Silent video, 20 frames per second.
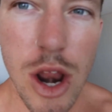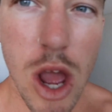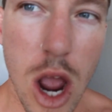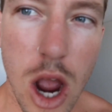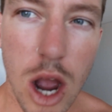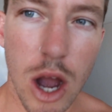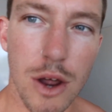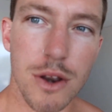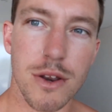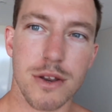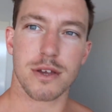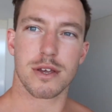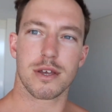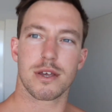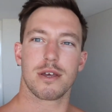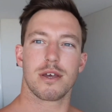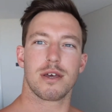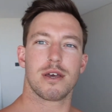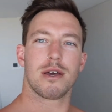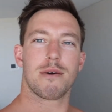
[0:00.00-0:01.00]
it out.
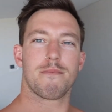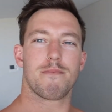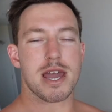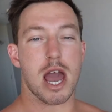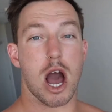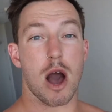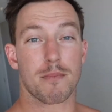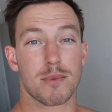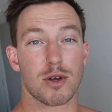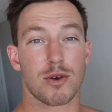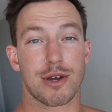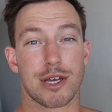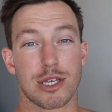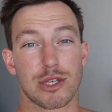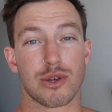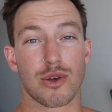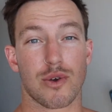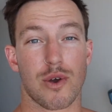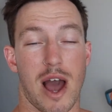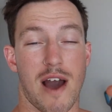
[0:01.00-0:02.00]
Yeah, I'm going
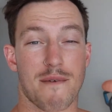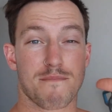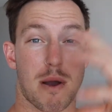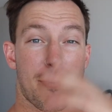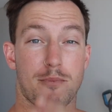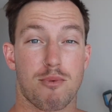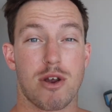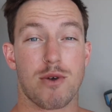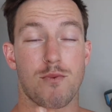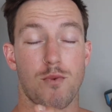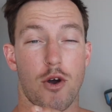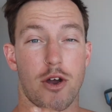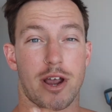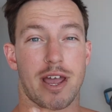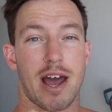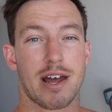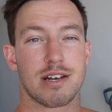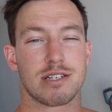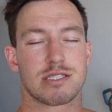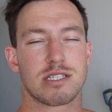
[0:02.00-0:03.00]
to have my
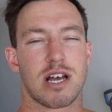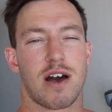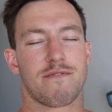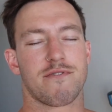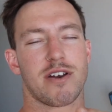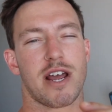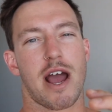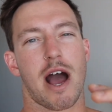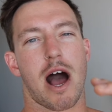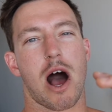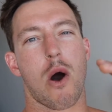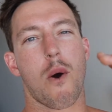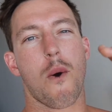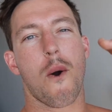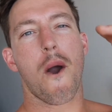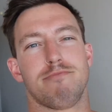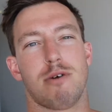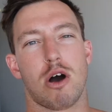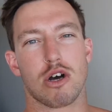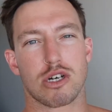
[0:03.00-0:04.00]
pre-workout and stuff now.
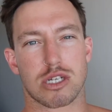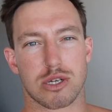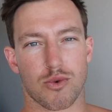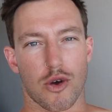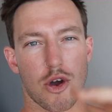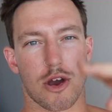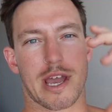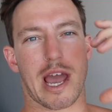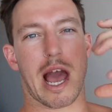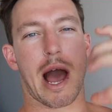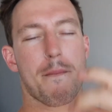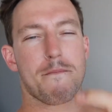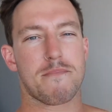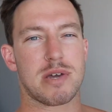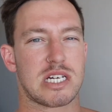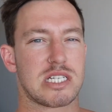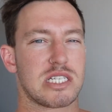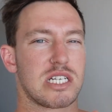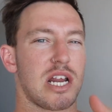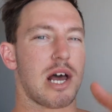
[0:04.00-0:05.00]
Post-workout,
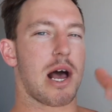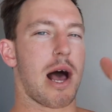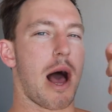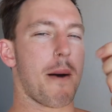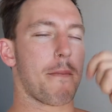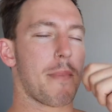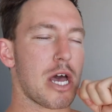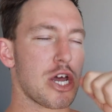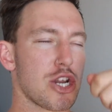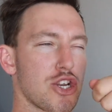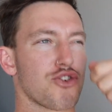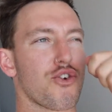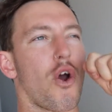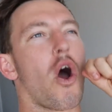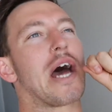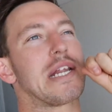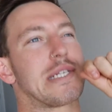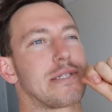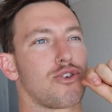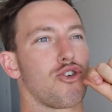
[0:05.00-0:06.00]
mix it up,
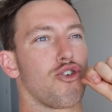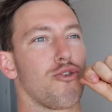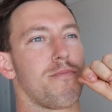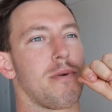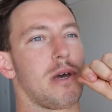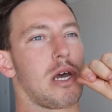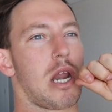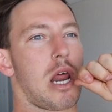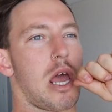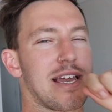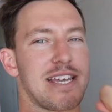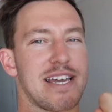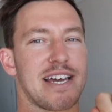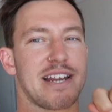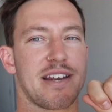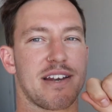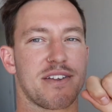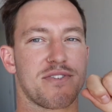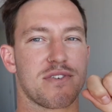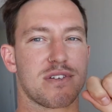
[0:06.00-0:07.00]
dry scoop it, and get
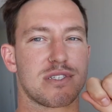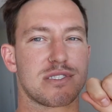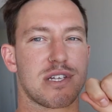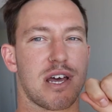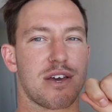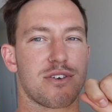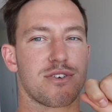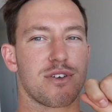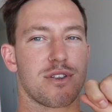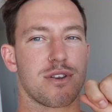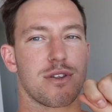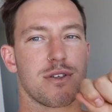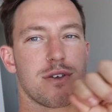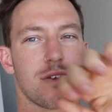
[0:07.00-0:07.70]
into this session.